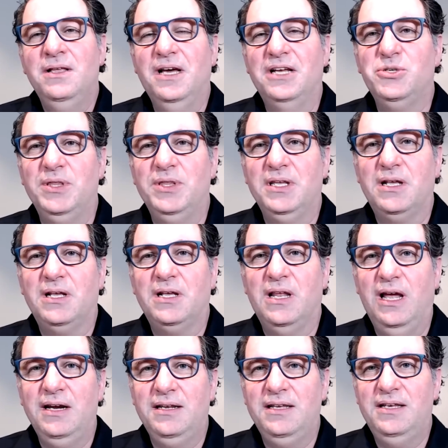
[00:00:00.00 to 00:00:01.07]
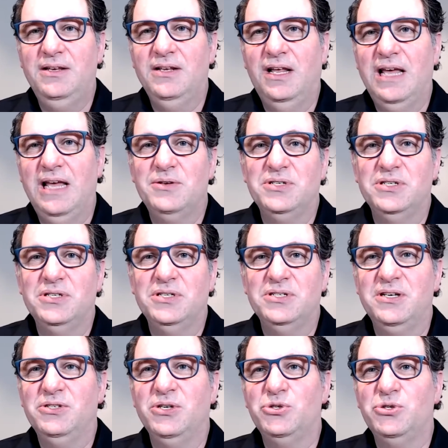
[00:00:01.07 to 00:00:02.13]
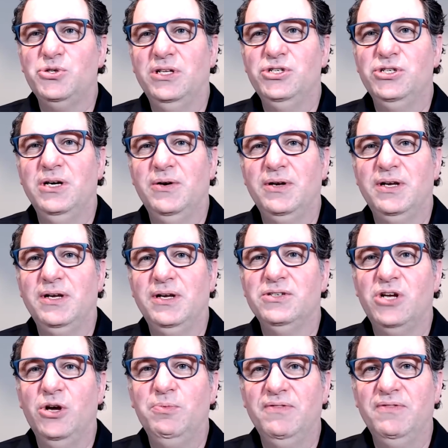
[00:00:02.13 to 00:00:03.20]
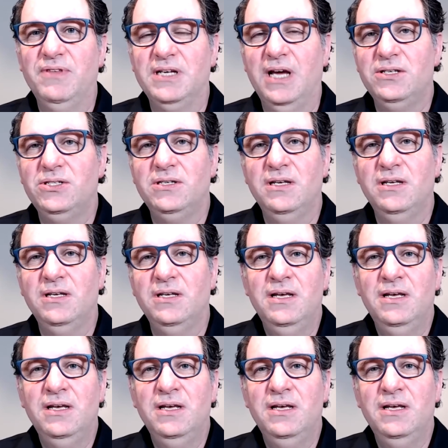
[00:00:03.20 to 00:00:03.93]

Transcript: that's when the client allows us to use social engineering in the scope of the test.